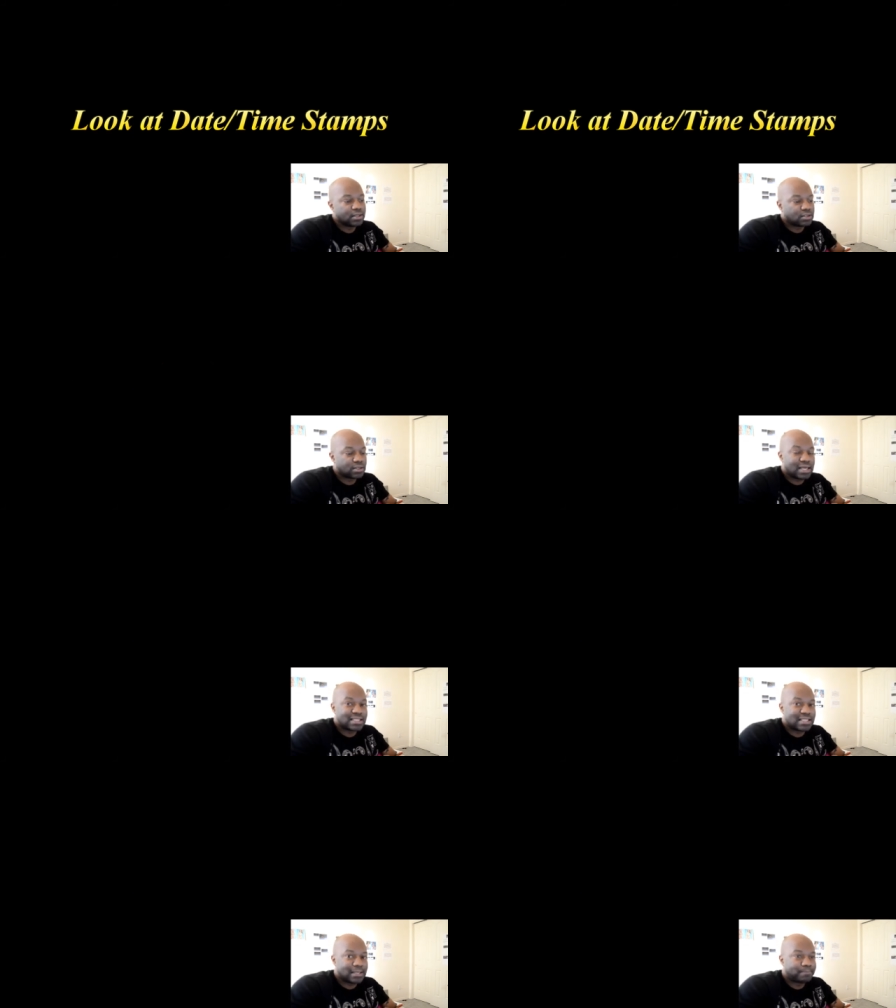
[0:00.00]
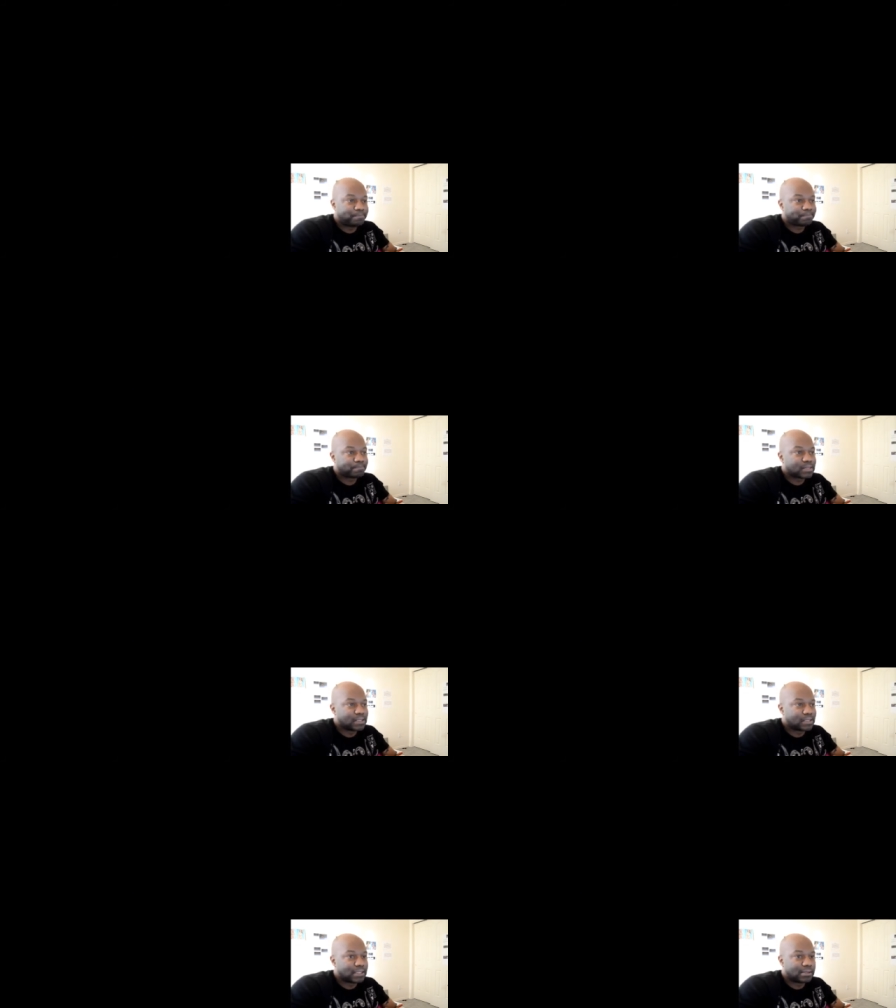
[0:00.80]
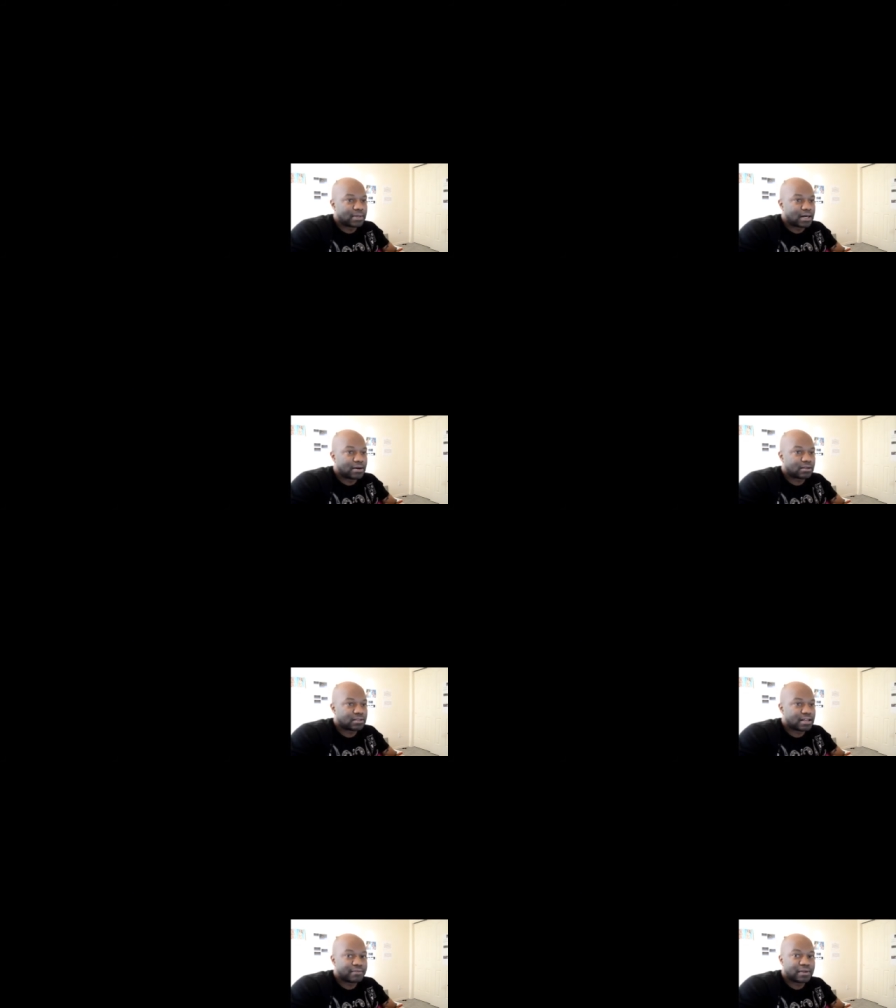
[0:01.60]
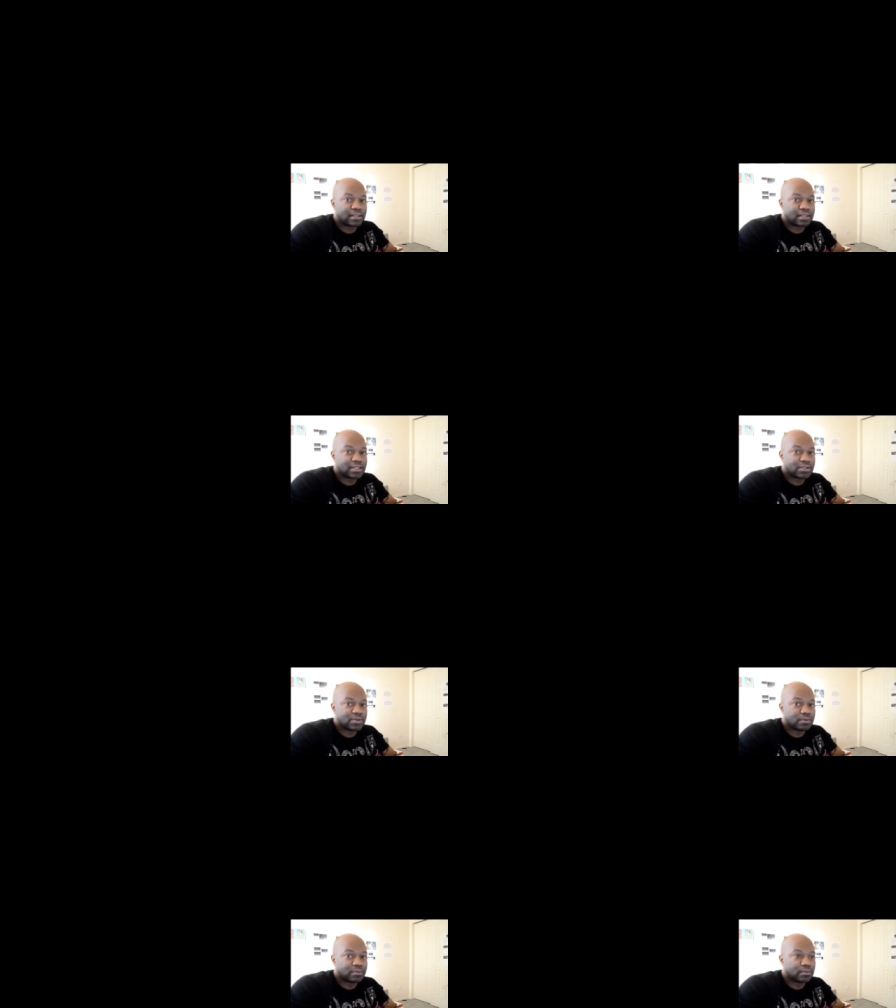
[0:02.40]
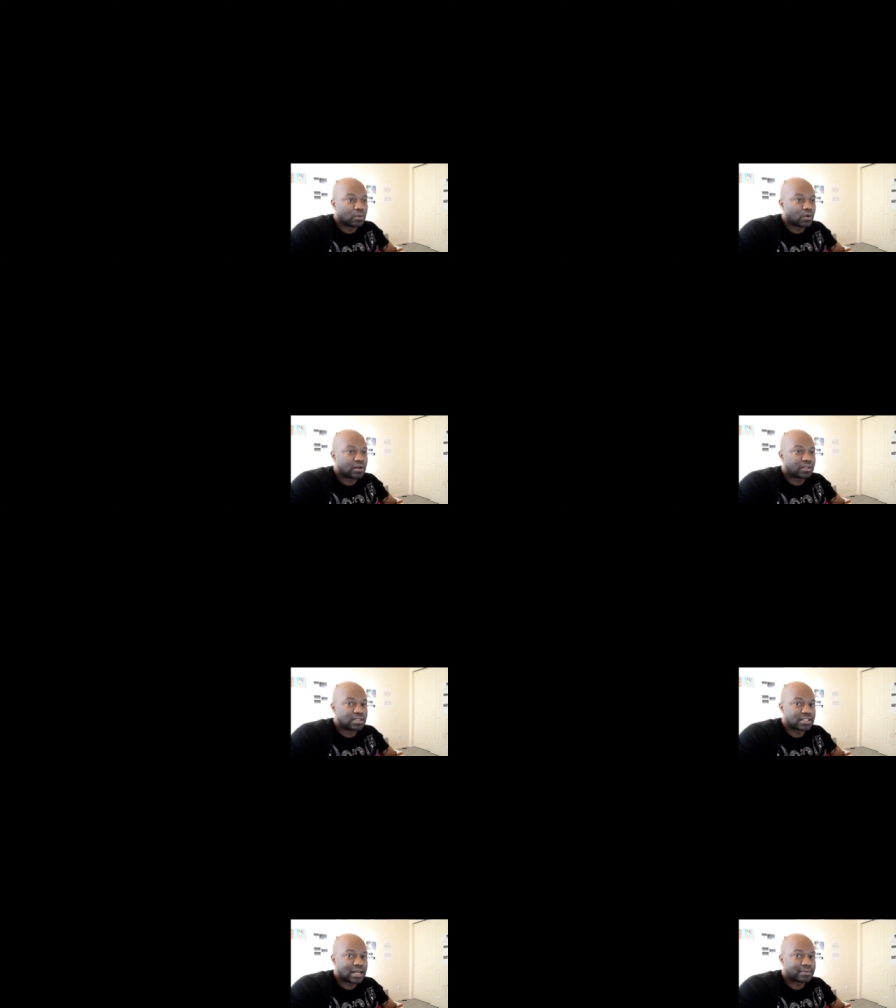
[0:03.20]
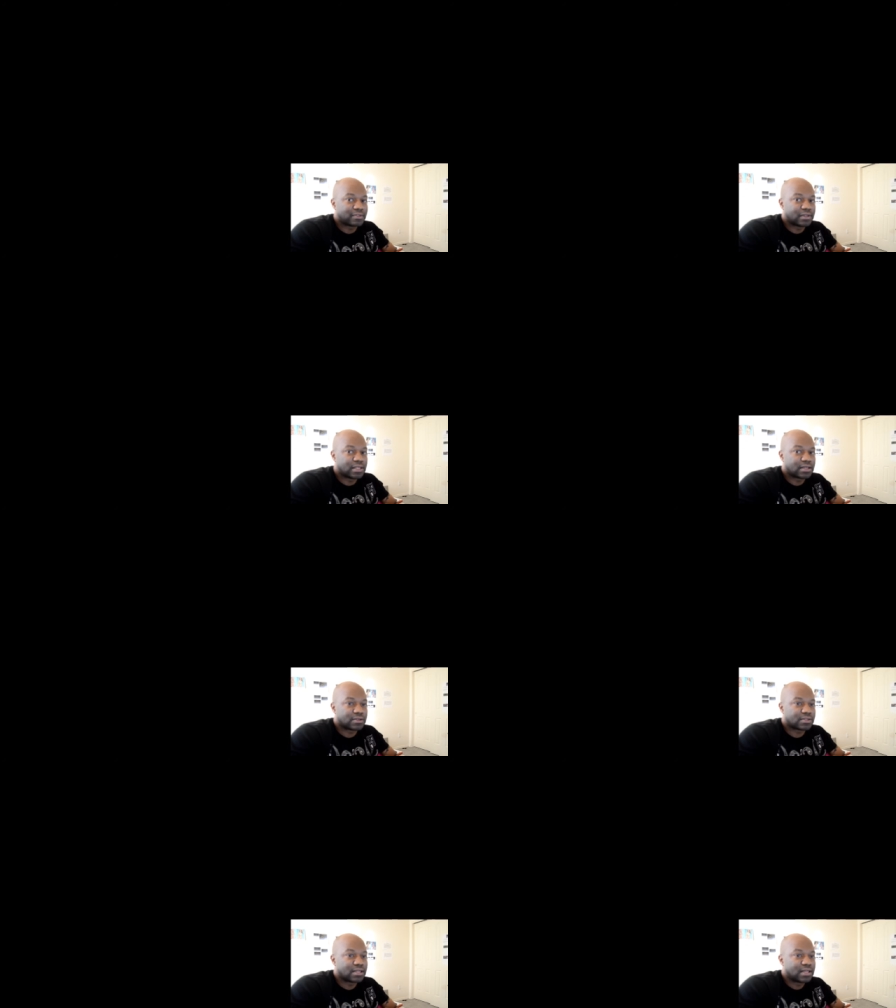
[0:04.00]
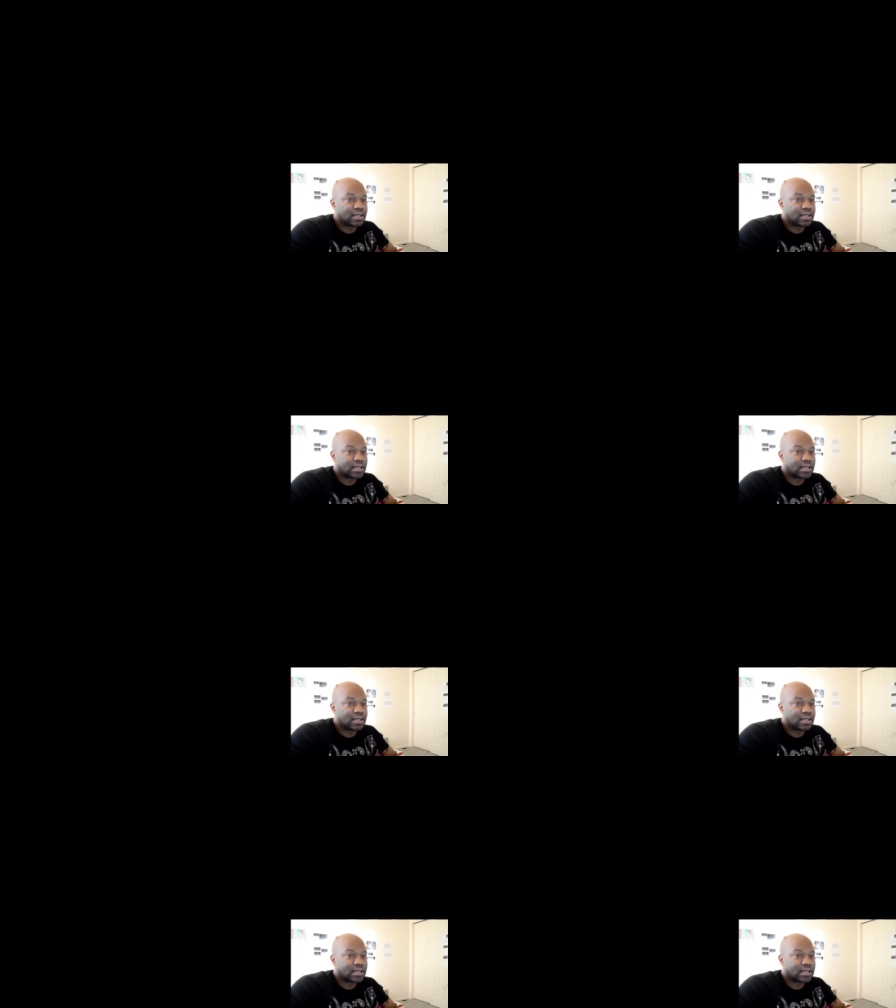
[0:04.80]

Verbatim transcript: So that's it. Um, I'll definitely do more of these types of videos